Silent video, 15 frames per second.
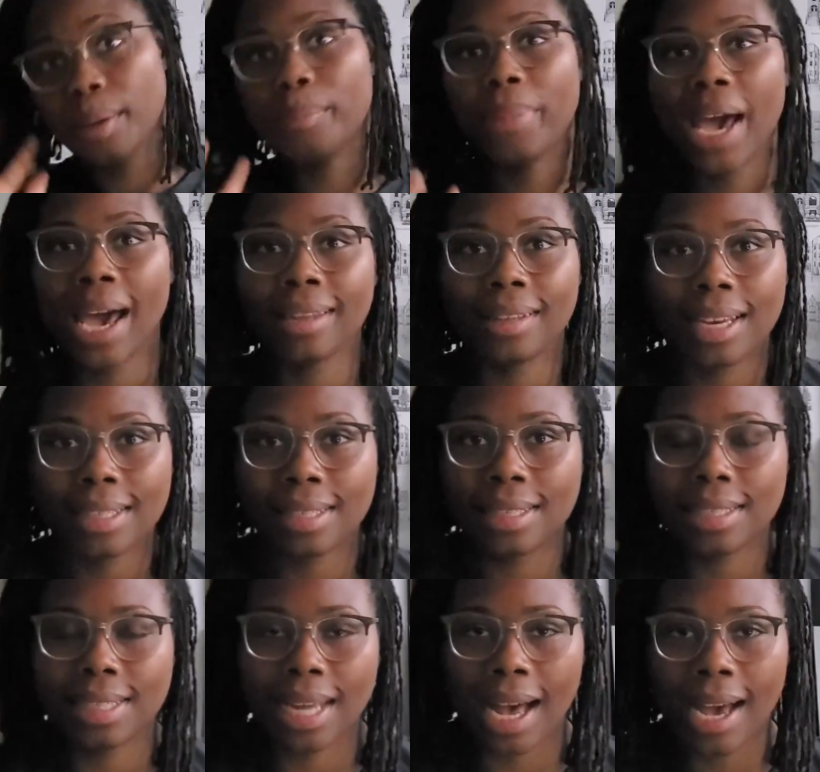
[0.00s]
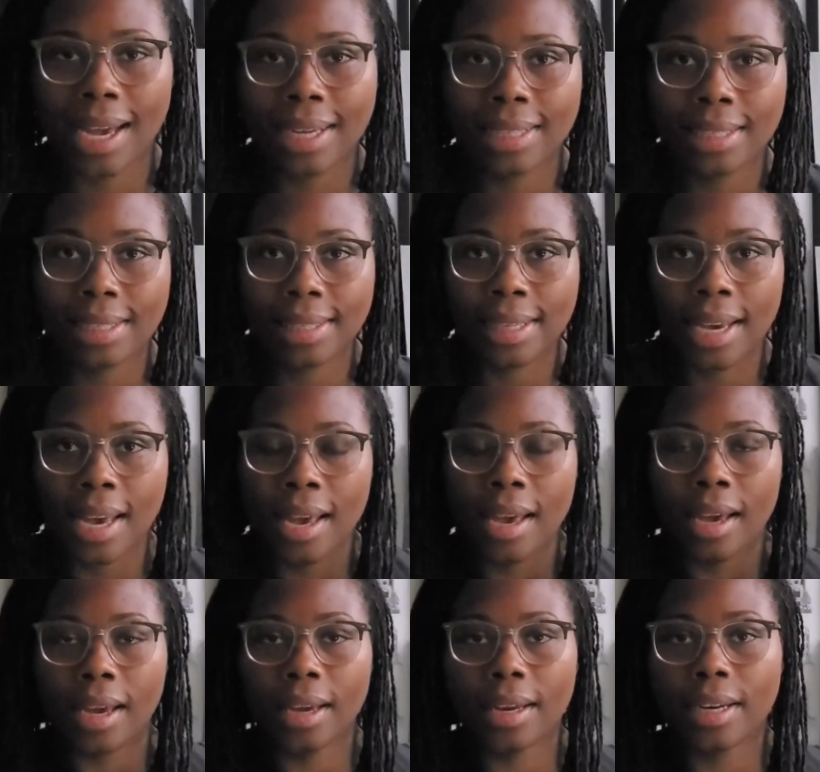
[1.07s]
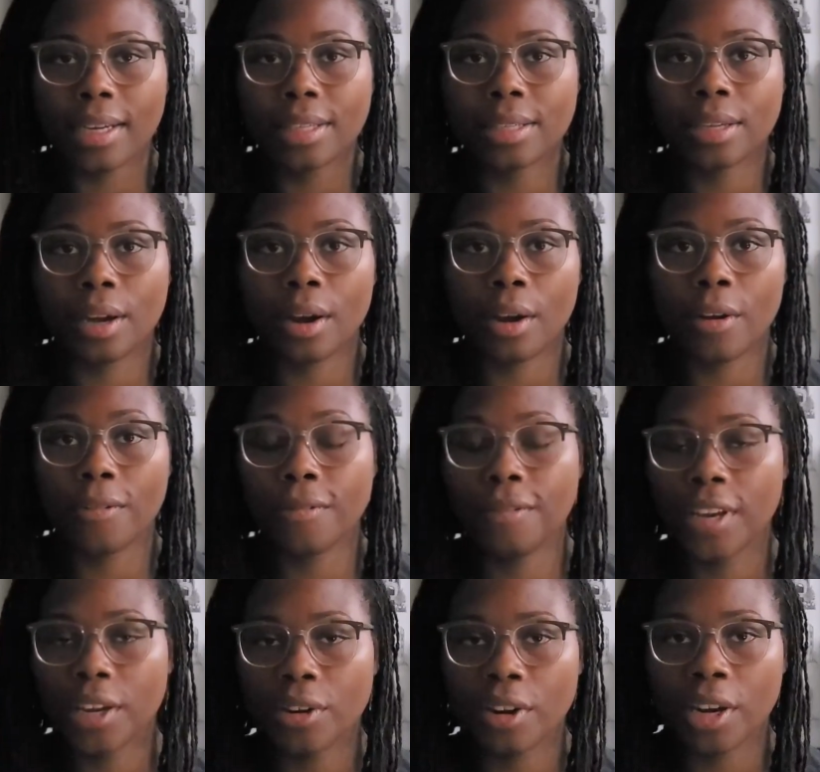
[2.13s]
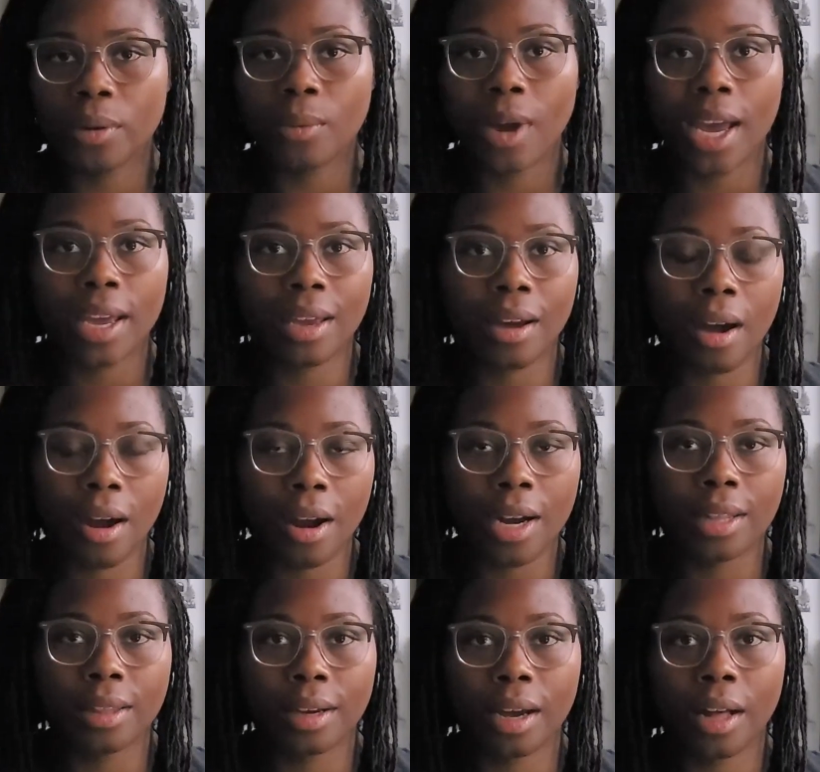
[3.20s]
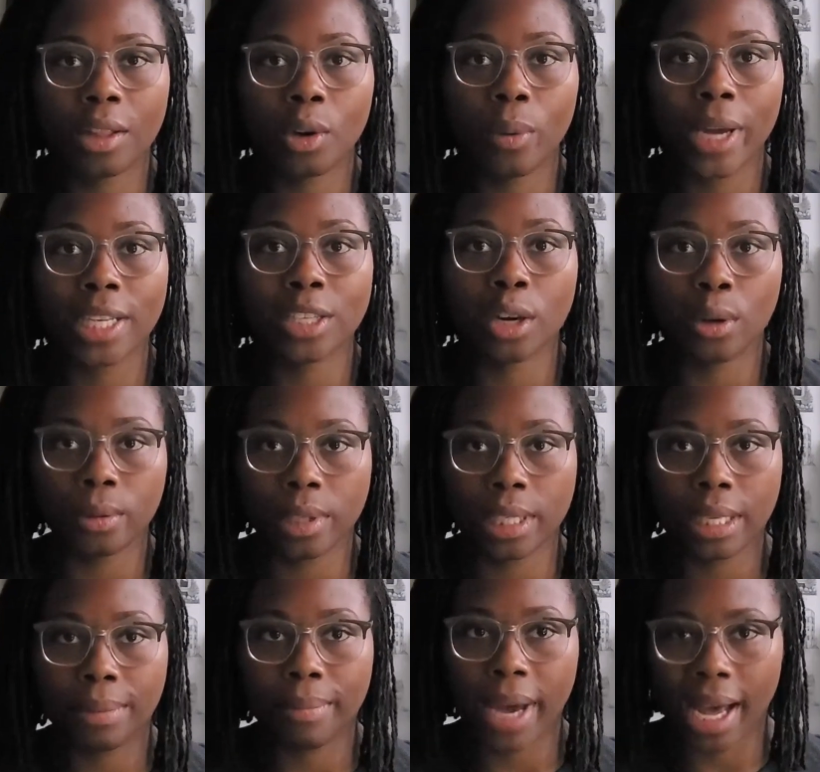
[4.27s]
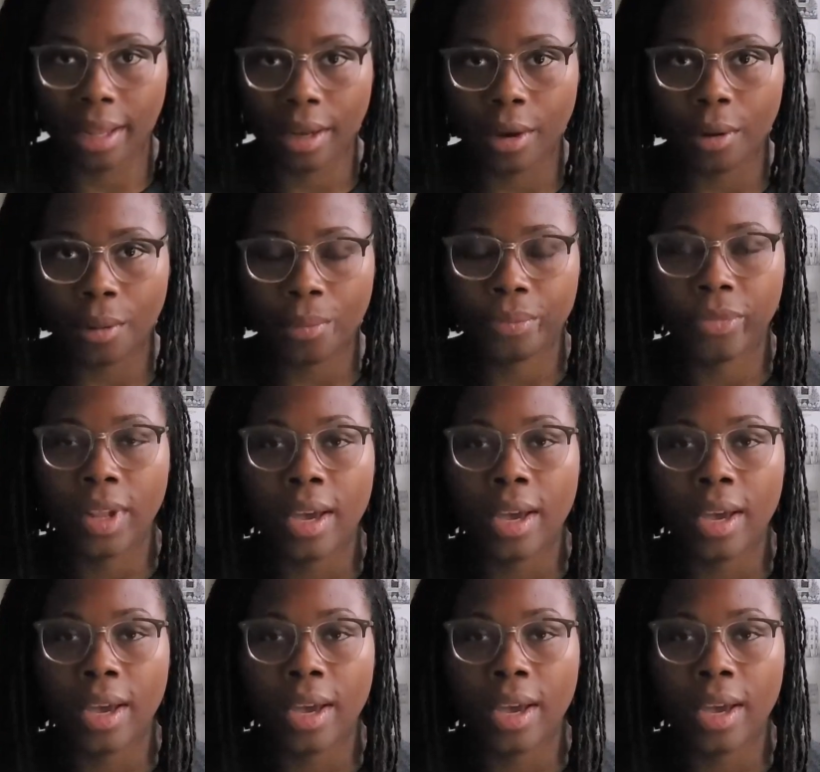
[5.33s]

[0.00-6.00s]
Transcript: Bad Luck's Designs. It is her fingering weight yarn in the colorway Toasted Mallow.